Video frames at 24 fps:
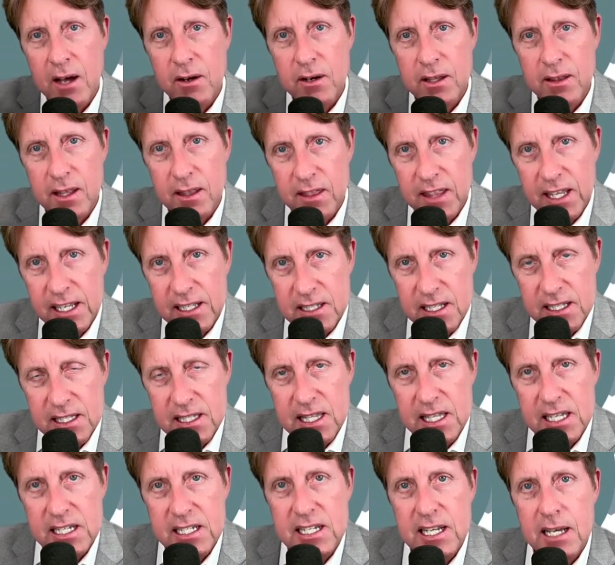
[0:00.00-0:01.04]
and then it's
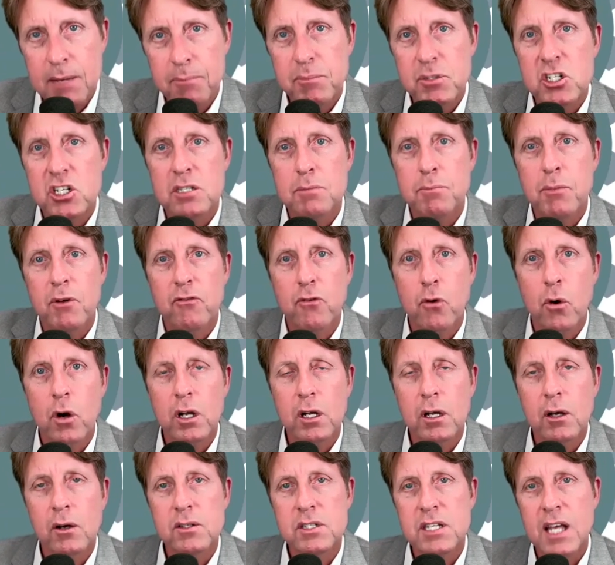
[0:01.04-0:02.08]
the dip just before it
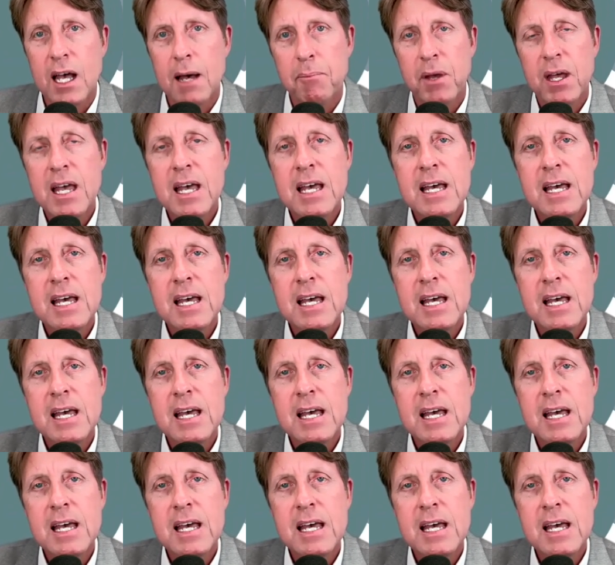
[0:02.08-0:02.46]
goes up.